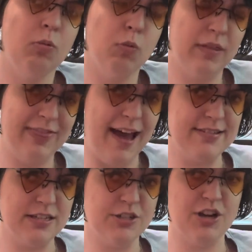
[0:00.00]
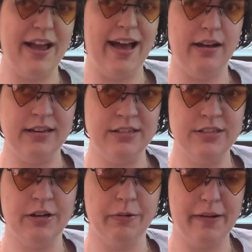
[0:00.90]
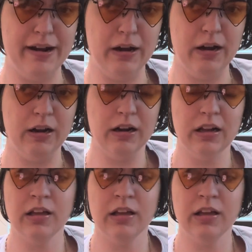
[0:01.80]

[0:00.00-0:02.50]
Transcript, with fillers: 1,000 strikeout in his career.